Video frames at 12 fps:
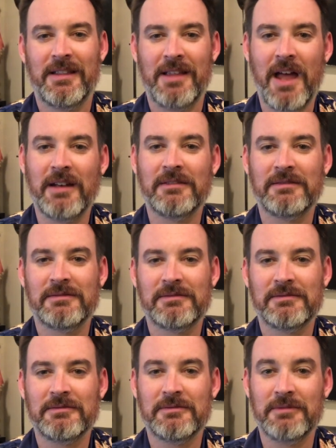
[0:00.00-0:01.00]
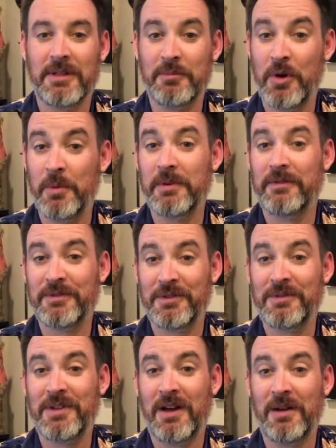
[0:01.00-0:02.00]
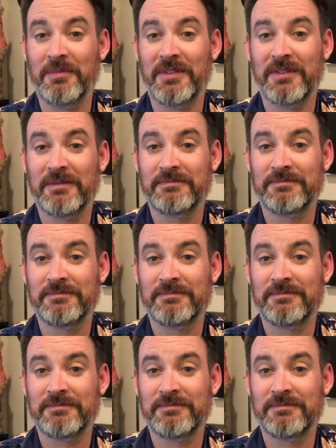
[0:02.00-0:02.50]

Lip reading: Then, when the moment of truth comes,